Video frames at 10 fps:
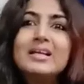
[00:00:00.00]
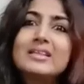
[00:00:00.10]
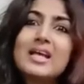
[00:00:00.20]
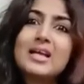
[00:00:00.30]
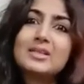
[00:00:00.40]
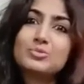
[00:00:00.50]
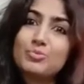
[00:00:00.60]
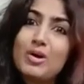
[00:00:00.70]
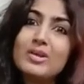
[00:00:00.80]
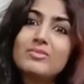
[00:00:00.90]
That is
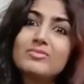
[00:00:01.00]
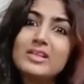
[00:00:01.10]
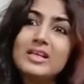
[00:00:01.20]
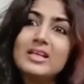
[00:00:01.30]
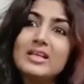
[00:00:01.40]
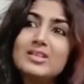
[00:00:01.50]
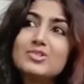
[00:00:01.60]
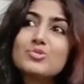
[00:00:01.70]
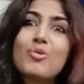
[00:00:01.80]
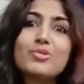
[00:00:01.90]
one of the
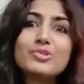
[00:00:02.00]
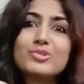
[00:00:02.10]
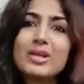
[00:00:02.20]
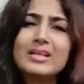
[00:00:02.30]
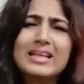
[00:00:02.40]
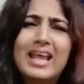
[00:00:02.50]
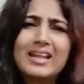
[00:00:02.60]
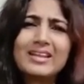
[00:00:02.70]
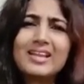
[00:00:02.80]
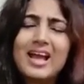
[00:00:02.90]
source you can
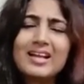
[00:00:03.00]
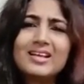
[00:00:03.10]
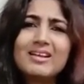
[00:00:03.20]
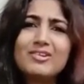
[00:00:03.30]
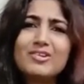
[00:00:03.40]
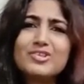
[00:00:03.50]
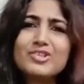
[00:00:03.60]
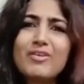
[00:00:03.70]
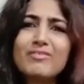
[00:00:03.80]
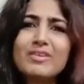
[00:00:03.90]
get that
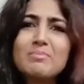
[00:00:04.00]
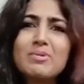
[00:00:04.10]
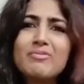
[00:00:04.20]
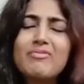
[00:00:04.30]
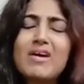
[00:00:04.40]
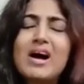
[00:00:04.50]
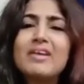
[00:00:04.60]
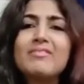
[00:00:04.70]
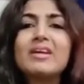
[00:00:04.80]
energy of number 5.